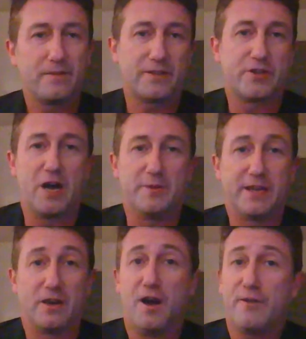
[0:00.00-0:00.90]
the time
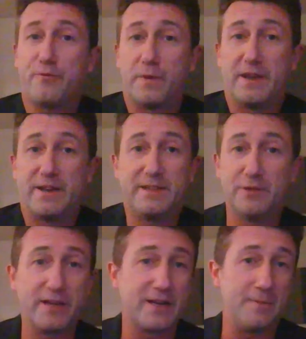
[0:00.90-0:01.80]
of their life when they need
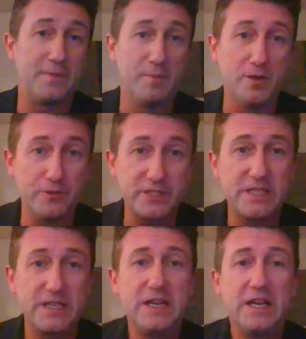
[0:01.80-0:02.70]
their income the most.